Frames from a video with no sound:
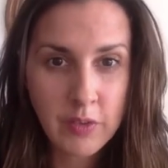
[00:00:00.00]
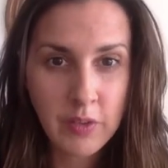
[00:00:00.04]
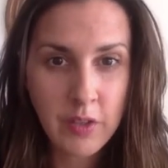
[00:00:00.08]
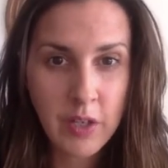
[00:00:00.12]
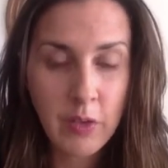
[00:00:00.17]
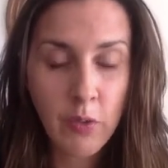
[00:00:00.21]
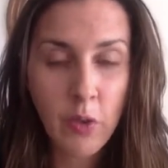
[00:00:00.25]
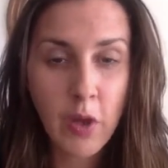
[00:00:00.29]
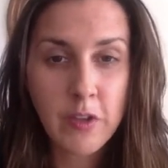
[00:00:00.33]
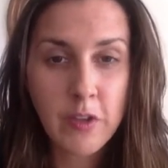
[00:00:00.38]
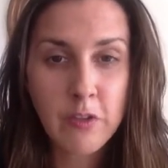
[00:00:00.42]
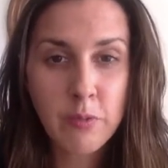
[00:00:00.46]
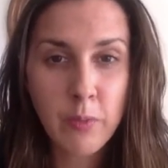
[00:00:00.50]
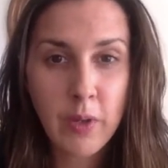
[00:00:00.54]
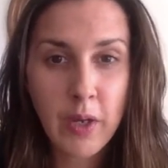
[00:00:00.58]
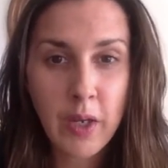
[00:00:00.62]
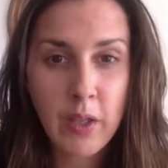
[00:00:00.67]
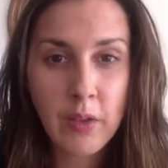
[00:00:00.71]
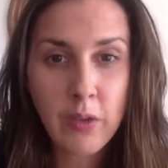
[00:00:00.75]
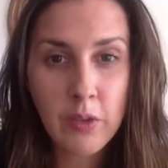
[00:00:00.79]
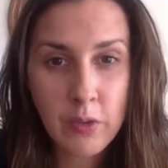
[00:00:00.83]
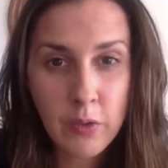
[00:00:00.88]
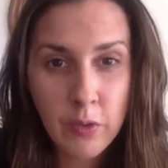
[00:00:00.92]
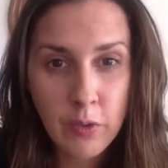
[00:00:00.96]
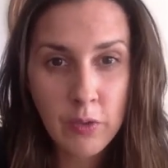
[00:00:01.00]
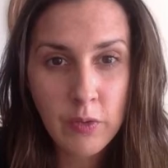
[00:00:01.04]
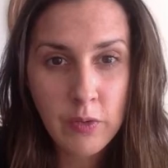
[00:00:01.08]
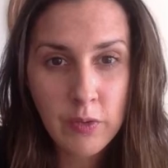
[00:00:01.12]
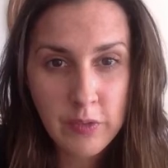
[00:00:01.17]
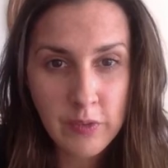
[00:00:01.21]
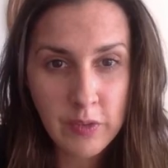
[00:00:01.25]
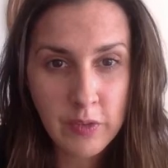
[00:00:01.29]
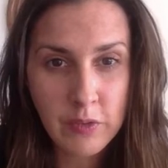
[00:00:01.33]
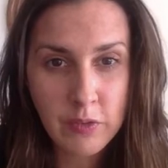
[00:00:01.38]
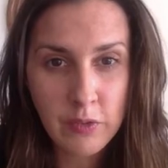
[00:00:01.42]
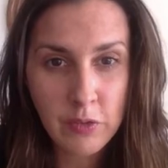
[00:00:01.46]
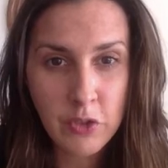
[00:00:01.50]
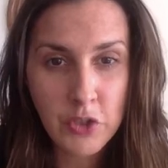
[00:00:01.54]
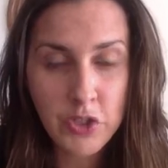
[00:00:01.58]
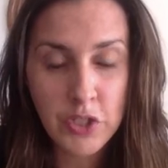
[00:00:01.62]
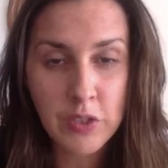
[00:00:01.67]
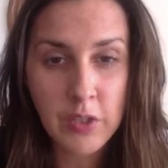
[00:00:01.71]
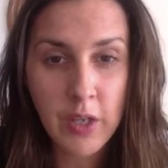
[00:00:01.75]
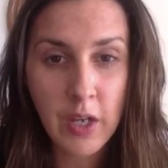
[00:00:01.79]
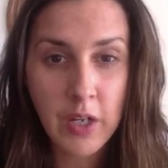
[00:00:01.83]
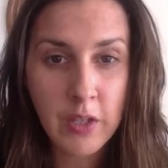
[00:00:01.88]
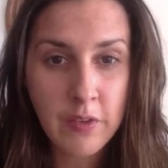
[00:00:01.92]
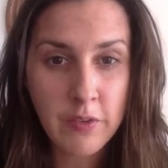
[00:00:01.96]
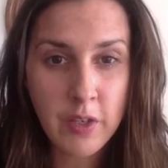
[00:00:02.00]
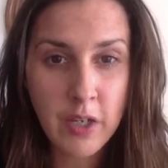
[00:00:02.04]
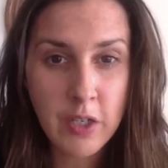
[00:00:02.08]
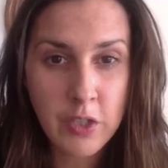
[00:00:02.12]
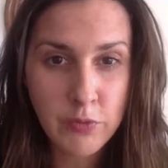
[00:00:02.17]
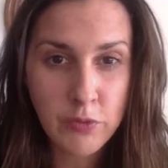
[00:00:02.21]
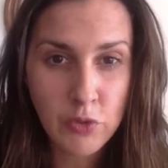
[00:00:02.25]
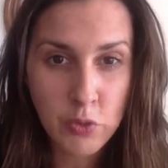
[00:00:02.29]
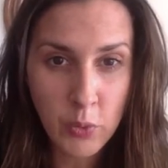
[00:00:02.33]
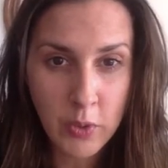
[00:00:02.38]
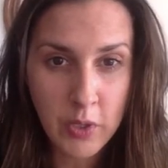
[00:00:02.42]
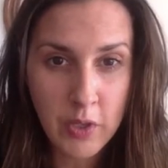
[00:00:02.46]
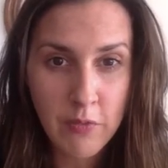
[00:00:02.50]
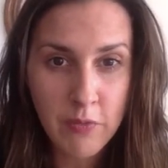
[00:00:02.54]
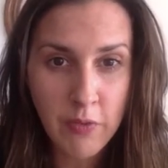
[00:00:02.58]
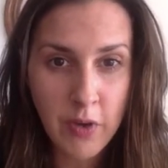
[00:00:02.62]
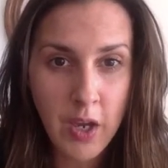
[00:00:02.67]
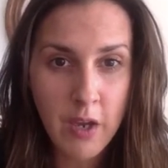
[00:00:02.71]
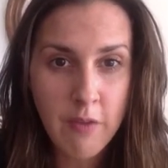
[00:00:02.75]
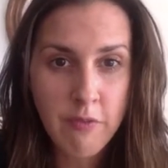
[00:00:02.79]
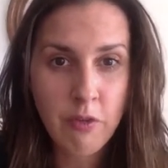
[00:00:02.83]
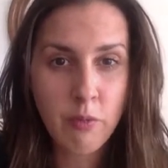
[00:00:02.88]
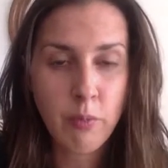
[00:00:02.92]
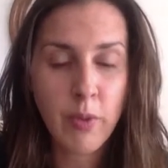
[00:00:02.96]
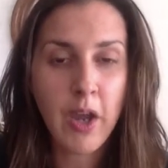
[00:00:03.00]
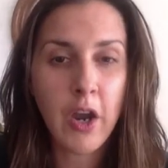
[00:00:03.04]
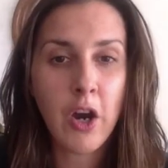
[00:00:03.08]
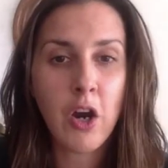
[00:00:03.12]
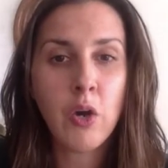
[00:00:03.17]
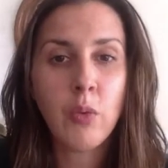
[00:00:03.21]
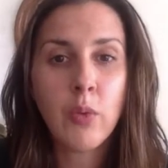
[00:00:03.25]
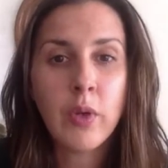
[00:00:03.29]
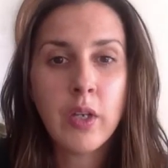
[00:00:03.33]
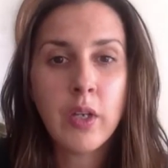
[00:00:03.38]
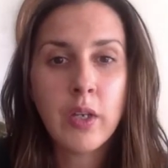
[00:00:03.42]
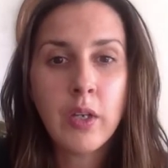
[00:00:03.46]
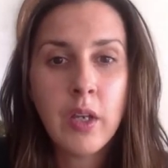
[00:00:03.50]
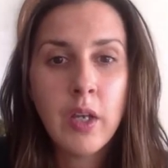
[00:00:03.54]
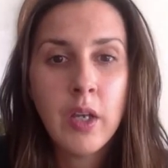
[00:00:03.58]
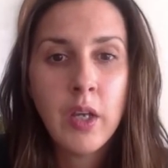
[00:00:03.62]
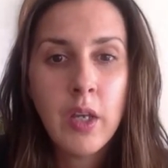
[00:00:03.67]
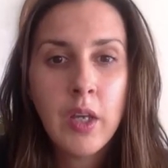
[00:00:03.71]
I lost my little sister. She died at the age of 25 from heroin.